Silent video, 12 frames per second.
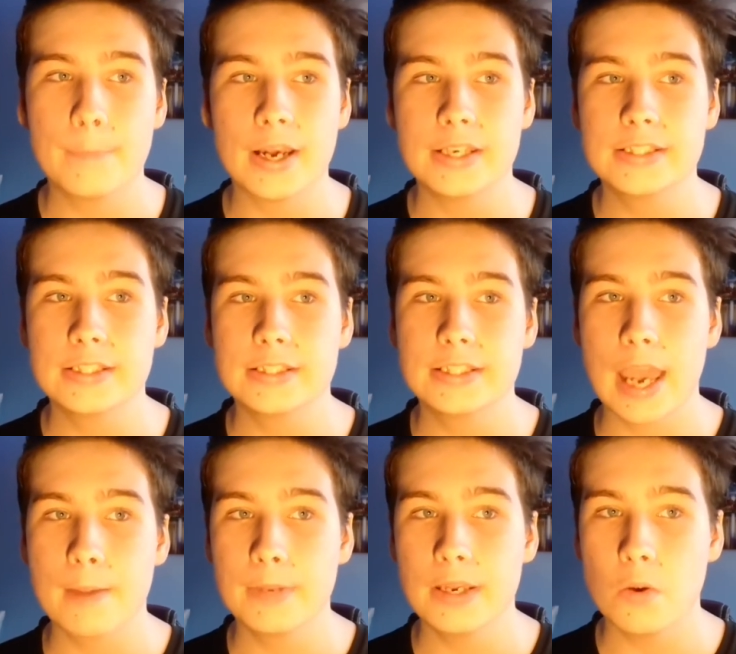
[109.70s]
by
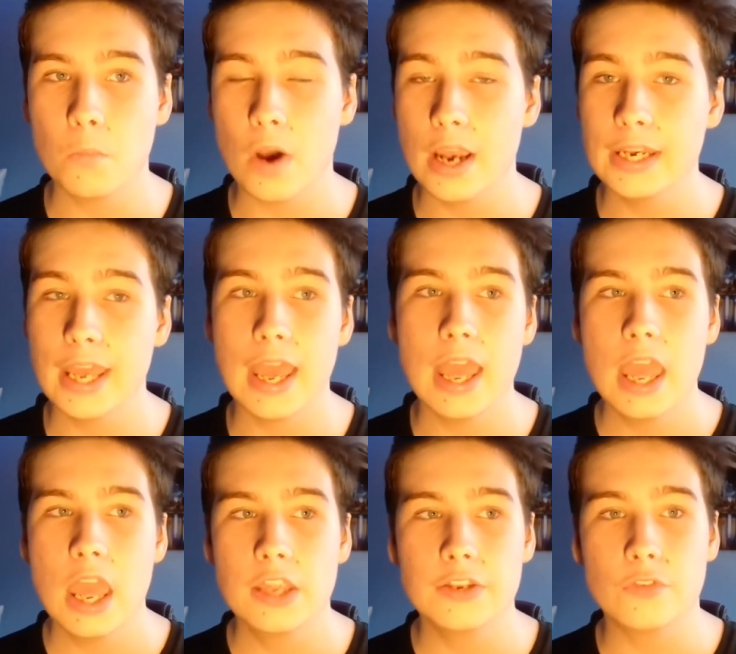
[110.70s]
Tammy Wynette.
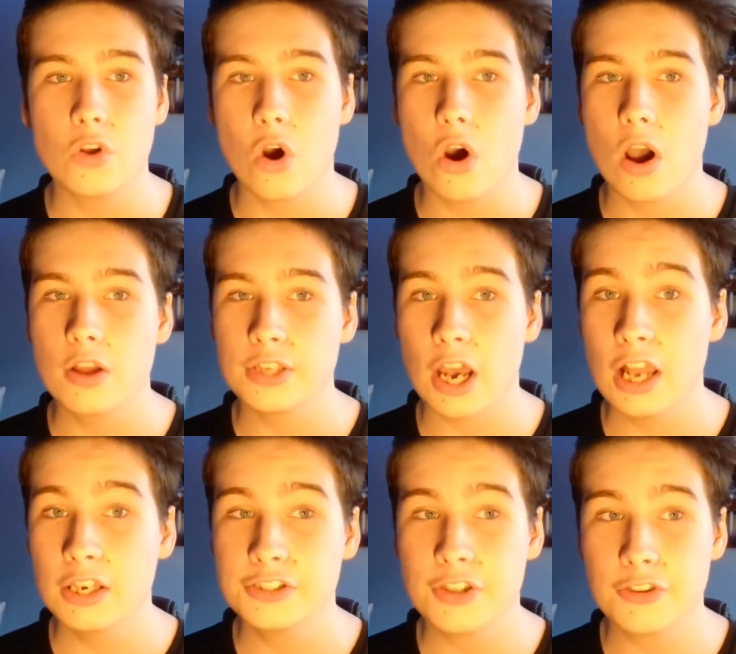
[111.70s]
You've got
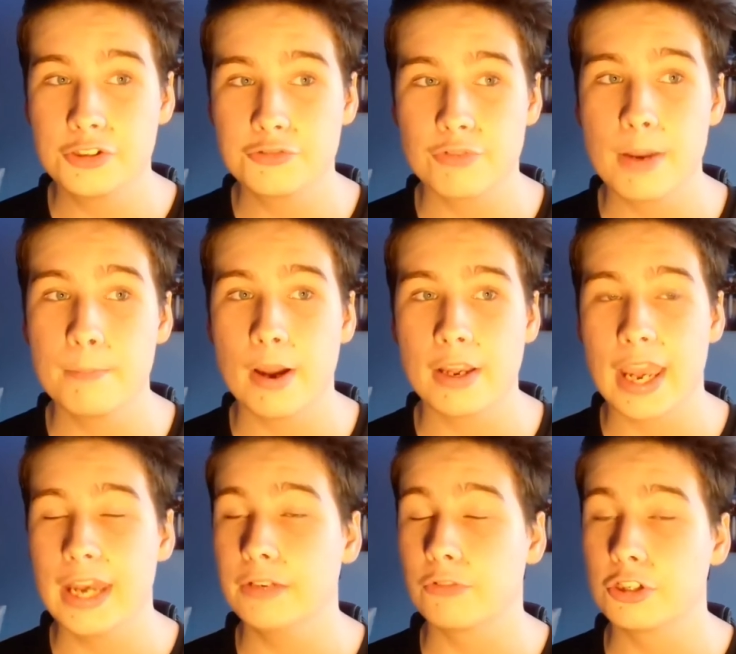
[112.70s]
Islands in the Stream by
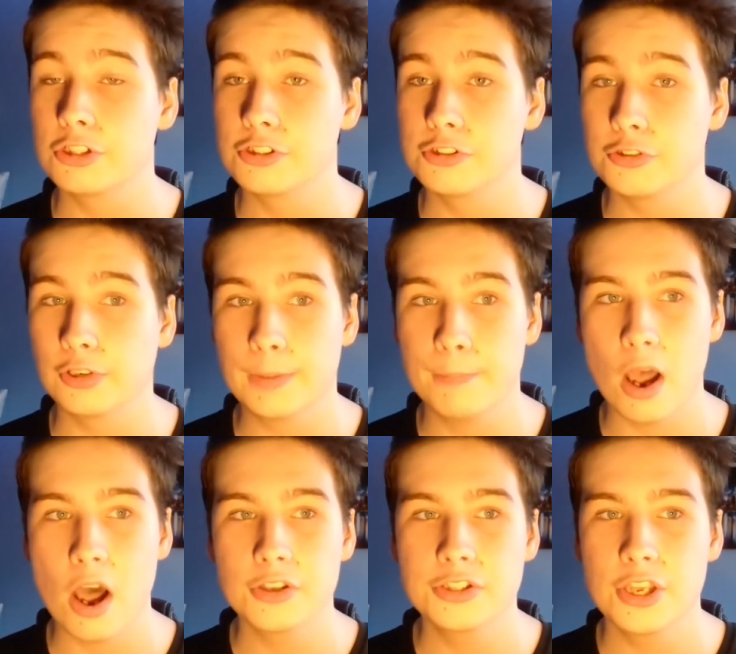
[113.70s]
Kenny Rogers and Dolly
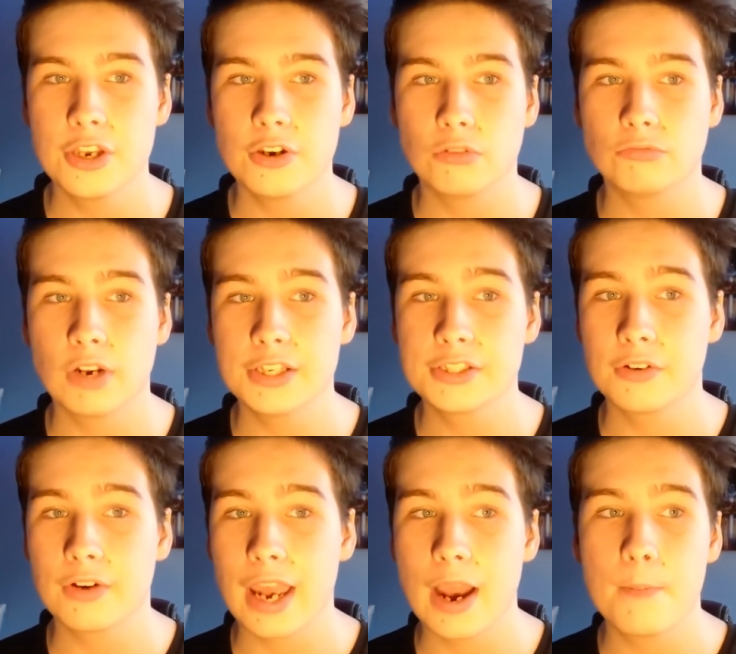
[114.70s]
Parton, Ride
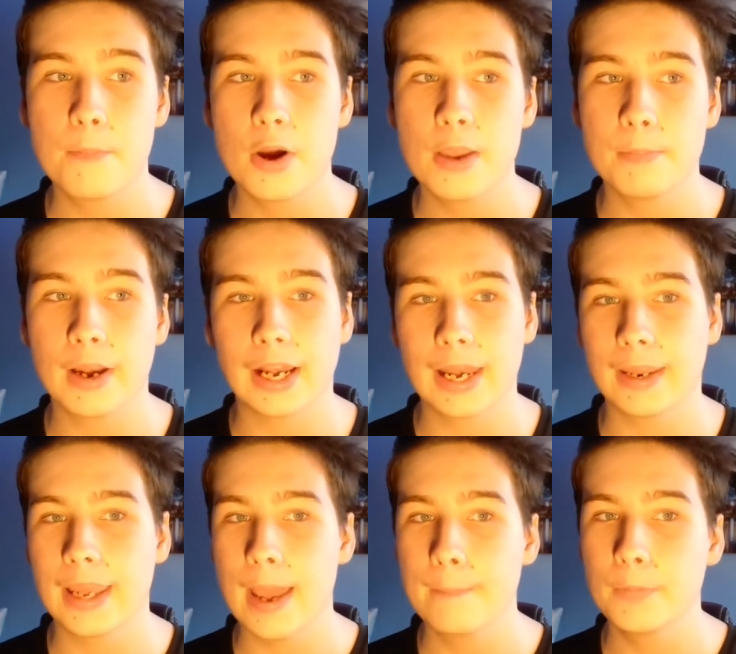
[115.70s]
Song Cowboy by
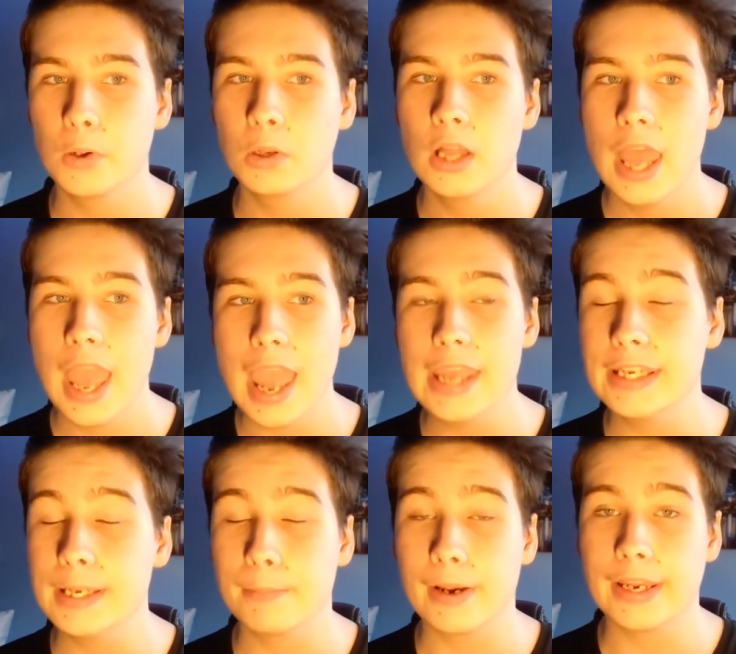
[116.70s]
Glenn Campbell,
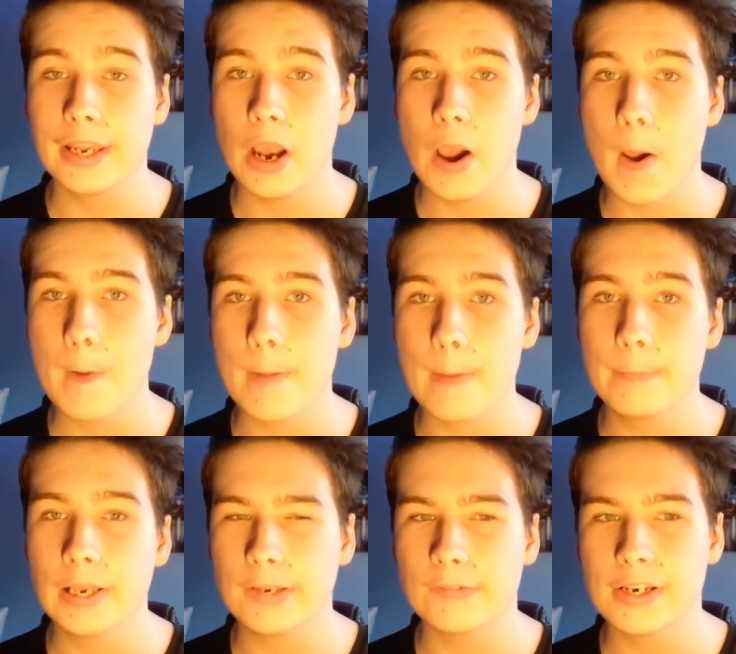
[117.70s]
Achy Breaky Heart by
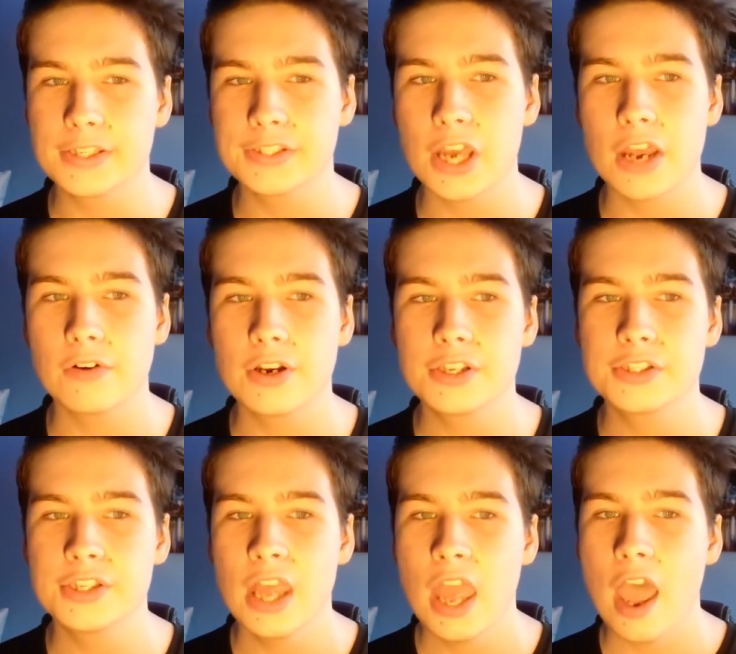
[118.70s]
Billy Ray
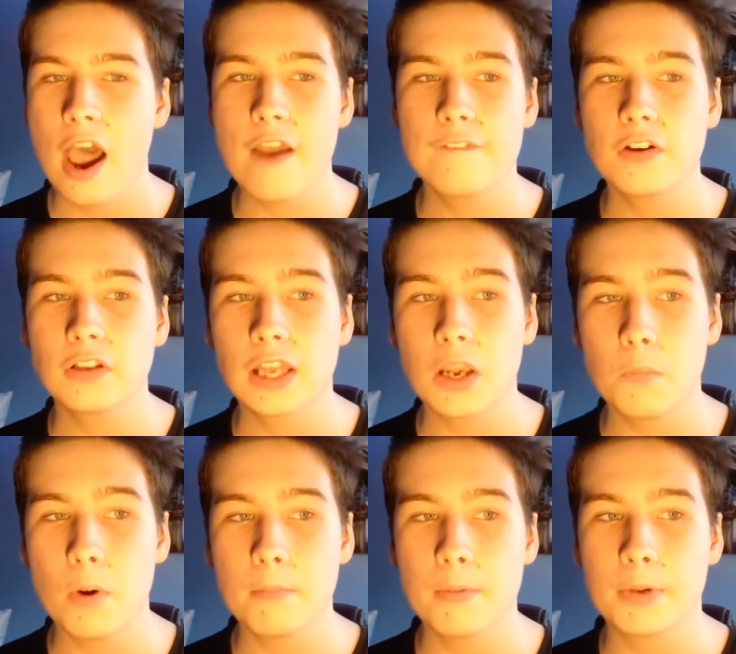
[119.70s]
Cyrus, I Feel Like
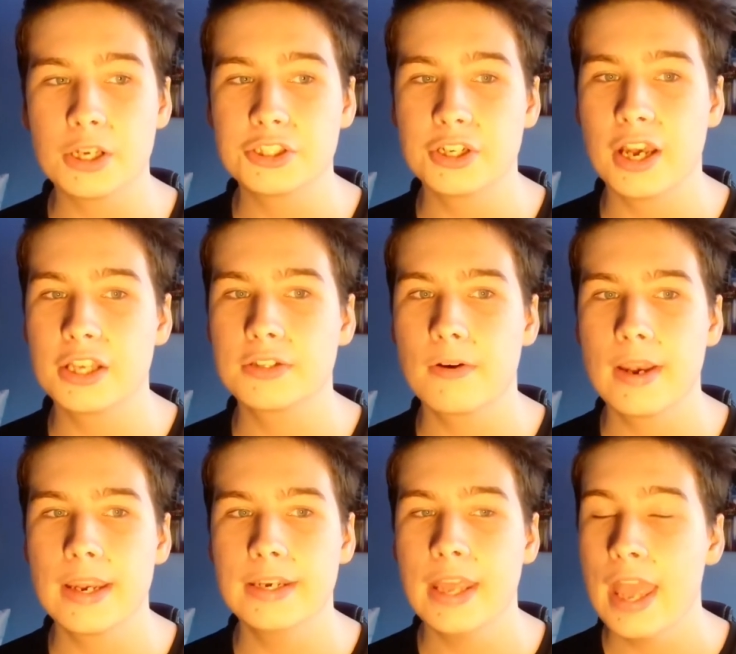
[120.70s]
a Woman by Shania
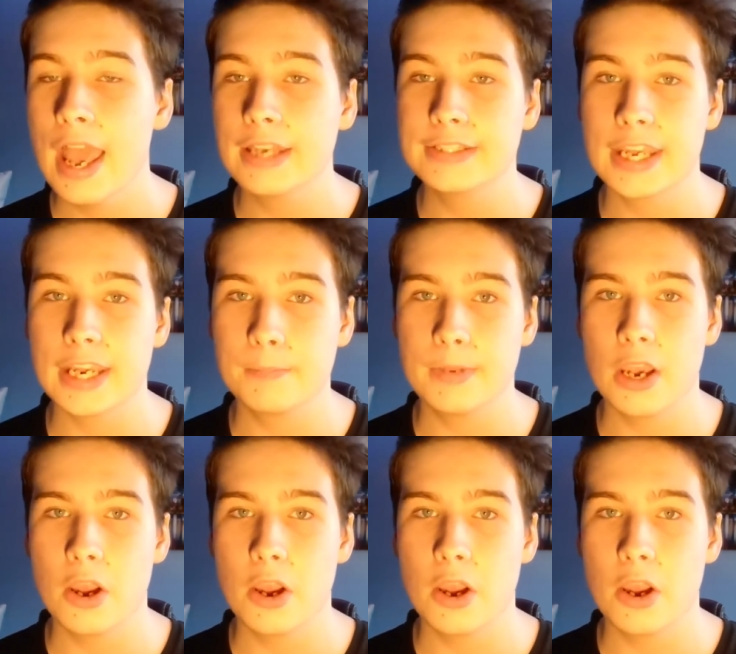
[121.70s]
Twain, and Take Me